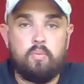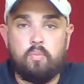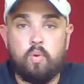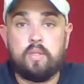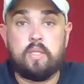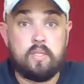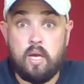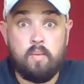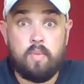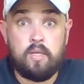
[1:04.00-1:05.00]
once the
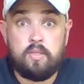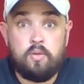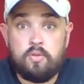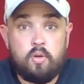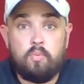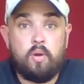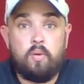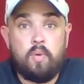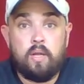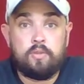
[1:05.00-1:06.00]
zombies do start
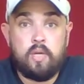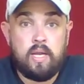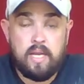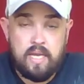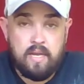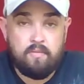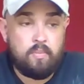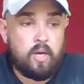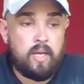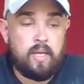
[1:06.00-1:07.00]
running around trying to eat
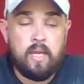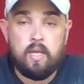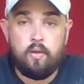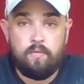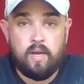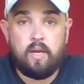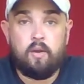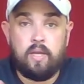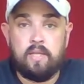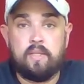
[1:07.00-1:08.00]
everybody, if I
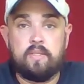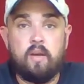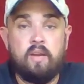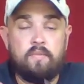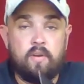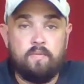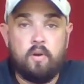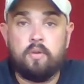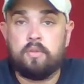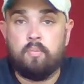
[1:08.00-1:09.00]
go to get this knife and it
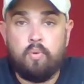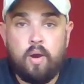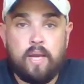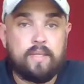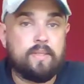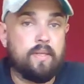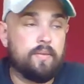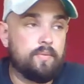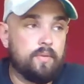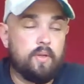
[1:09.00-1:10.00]
falls and breaks,
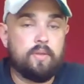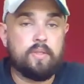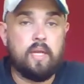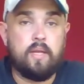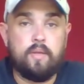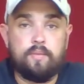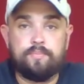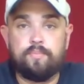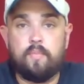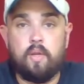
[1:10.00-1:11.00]
then it's kind of
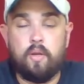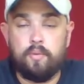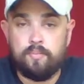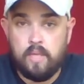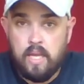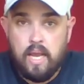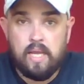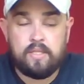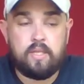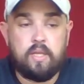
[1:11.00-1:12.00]

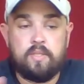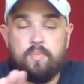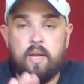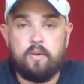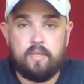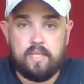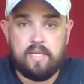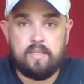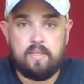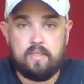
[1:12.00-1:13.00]
it's better to
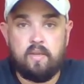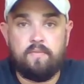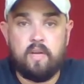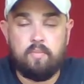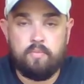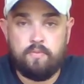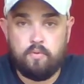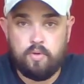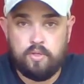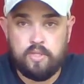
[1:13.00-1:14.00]
test this stuff out
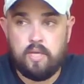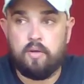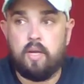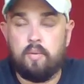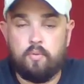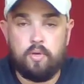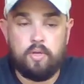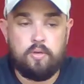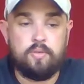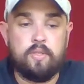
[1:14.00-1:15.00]
before you say, okay, I'm going
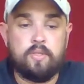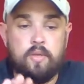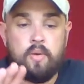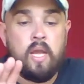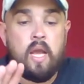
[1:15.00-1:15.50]
to use it. So